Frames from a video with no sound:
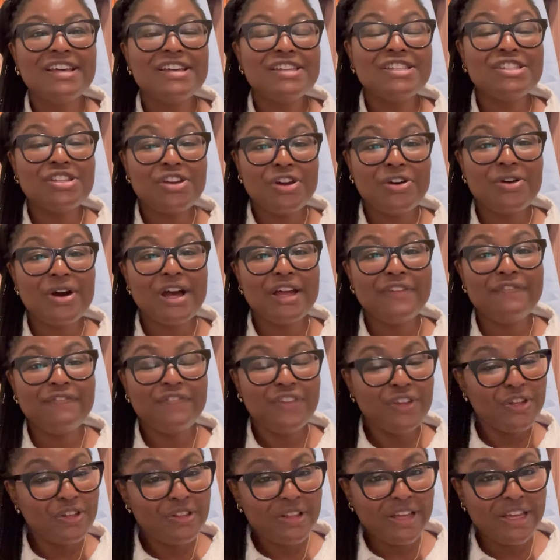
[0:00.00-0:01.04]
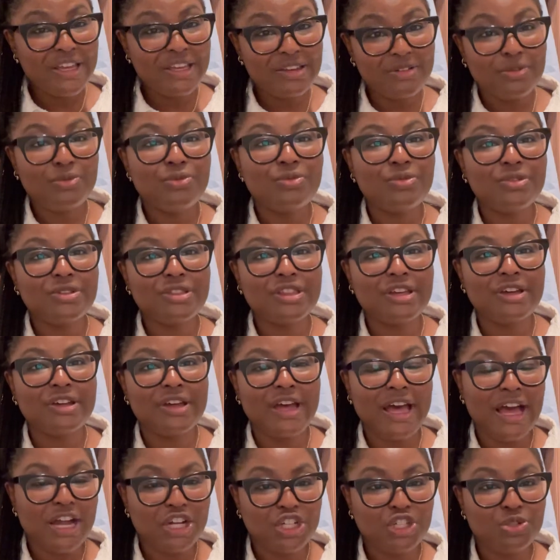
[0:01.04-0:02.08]
So I feel like the
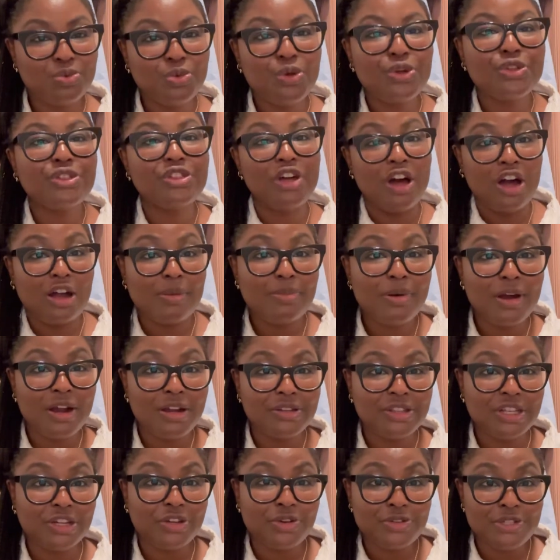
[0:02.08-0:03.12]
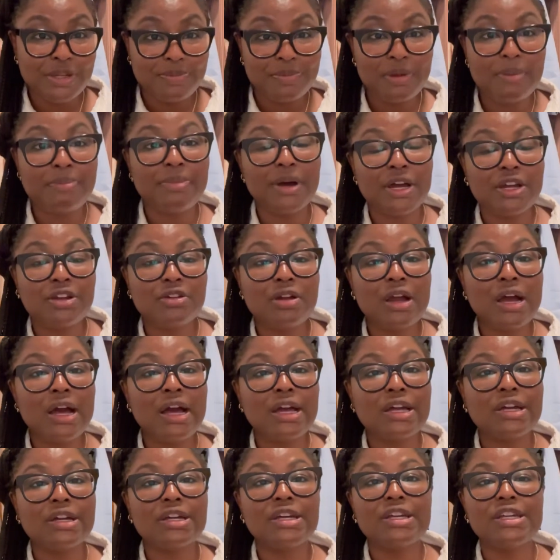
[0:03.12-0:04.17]
actual thong part that goes up your butt
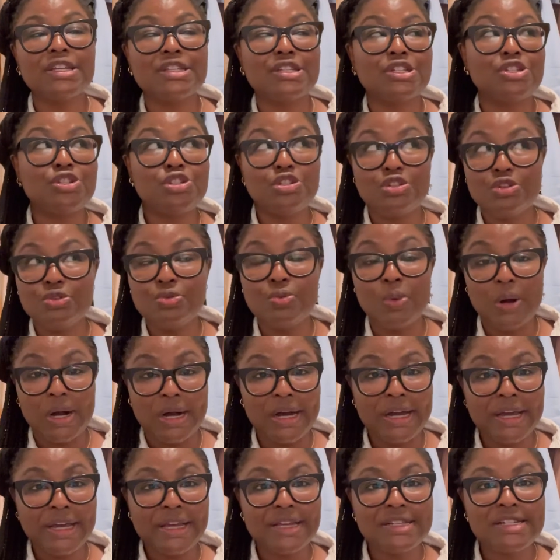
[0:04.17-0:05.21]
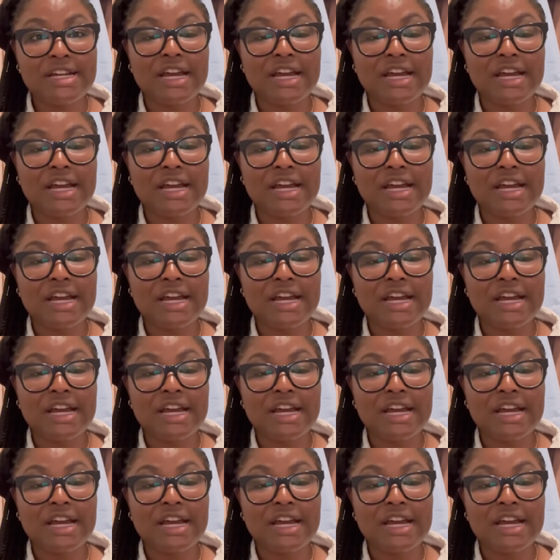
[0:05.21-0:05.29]
crack is too wide.